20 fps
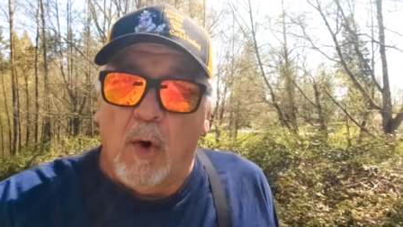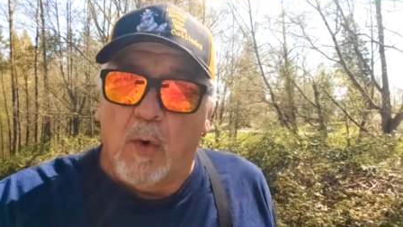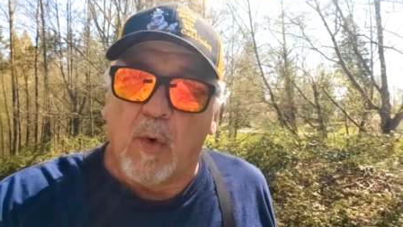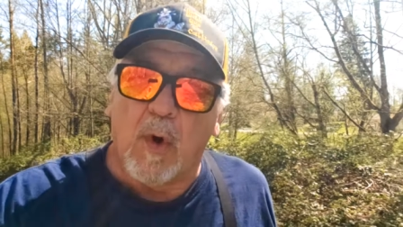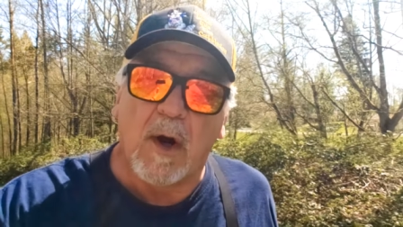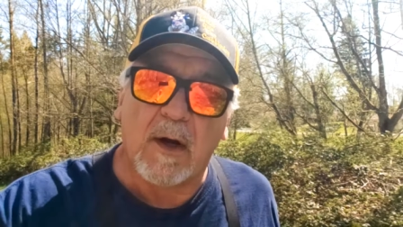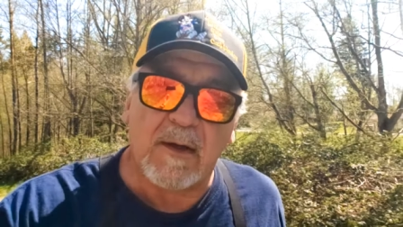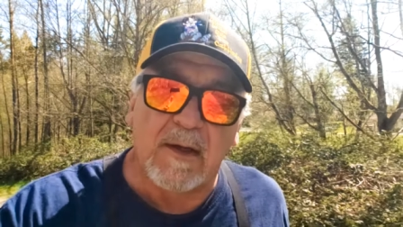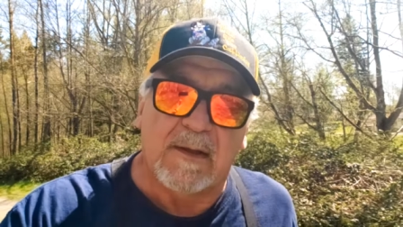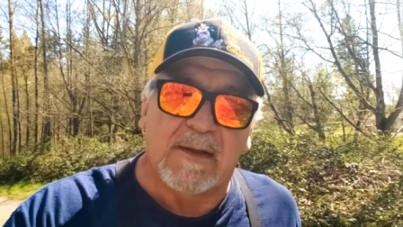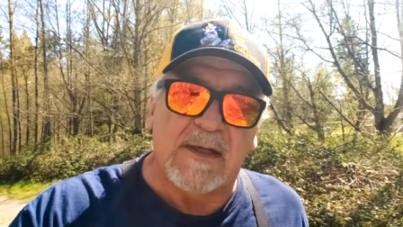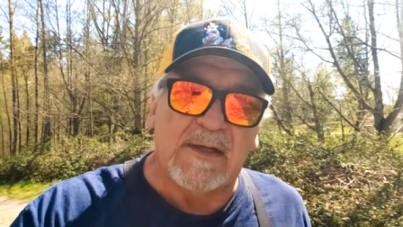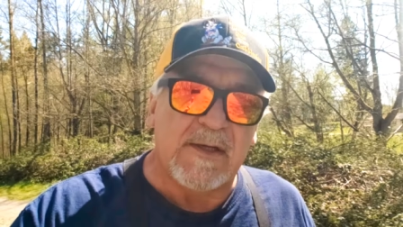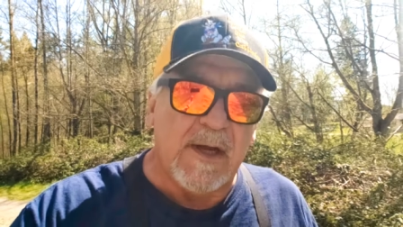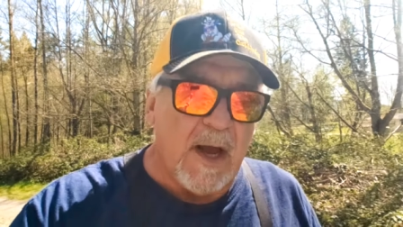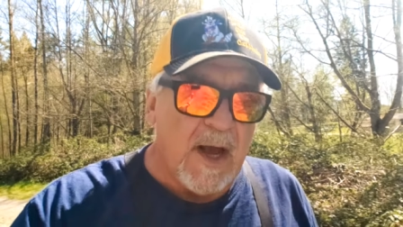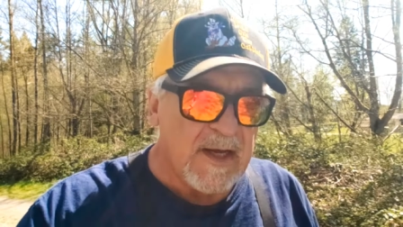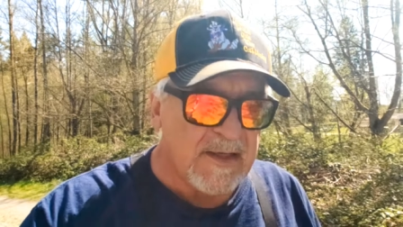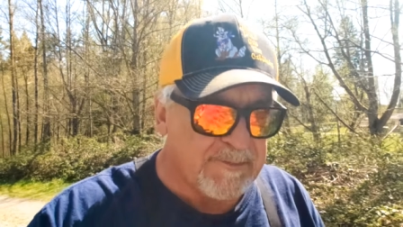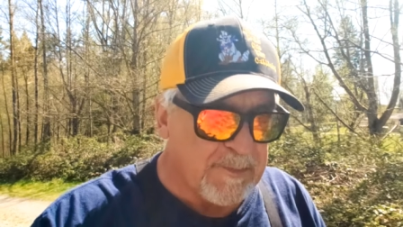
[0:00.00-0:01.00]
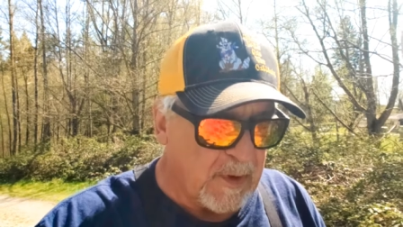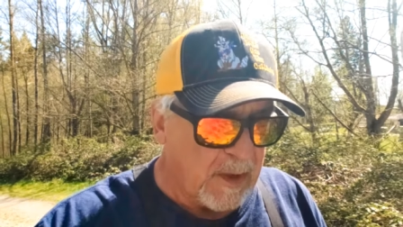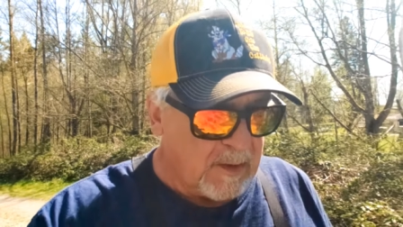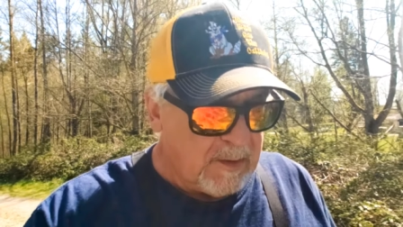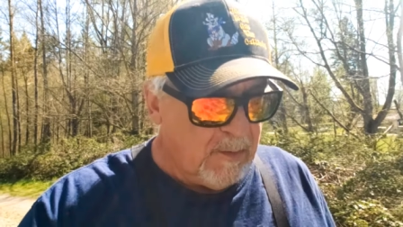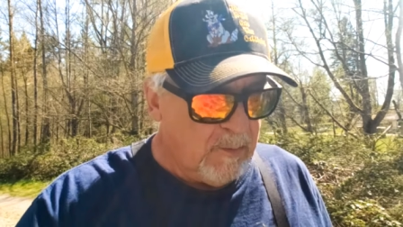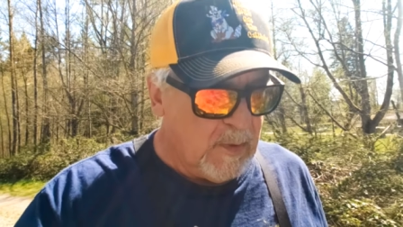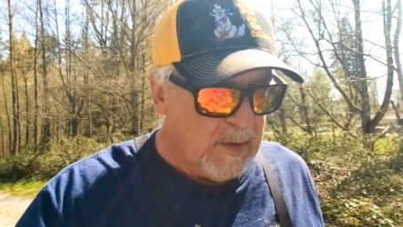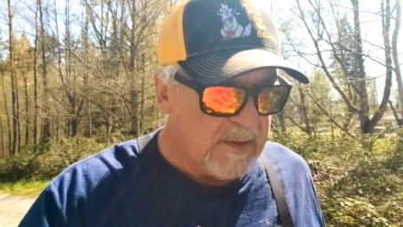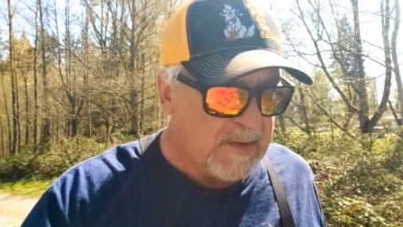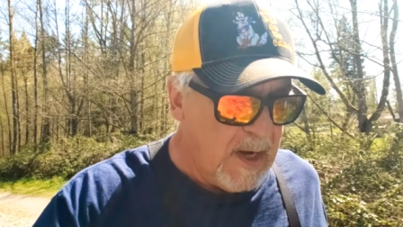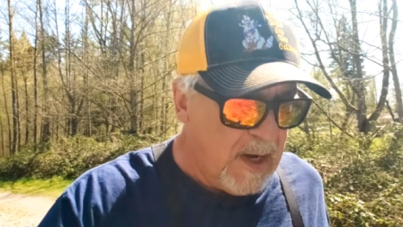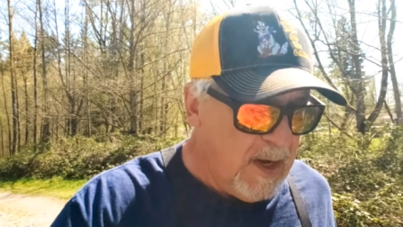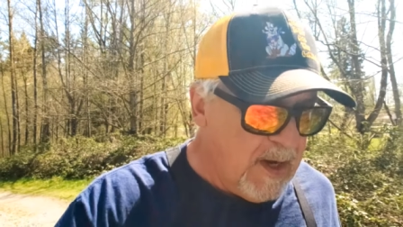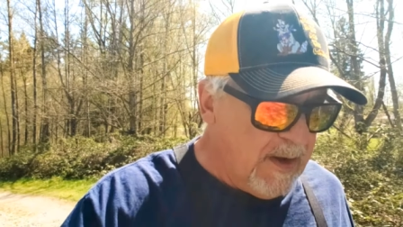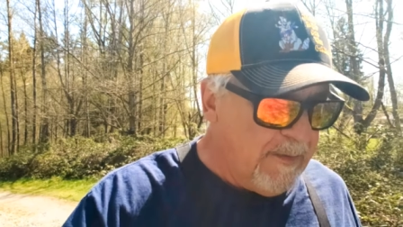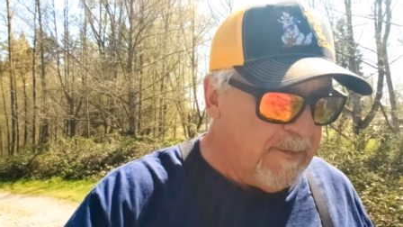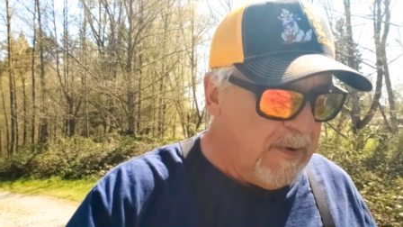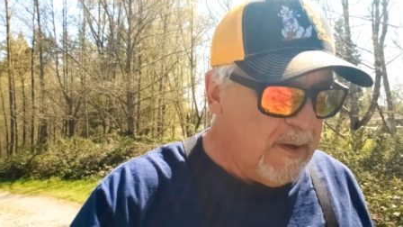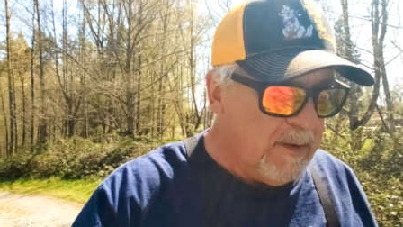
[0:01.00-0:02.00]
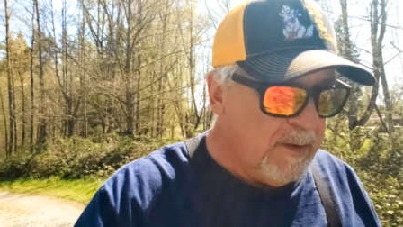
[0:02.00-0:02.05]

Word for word: worked at this hospital at one time.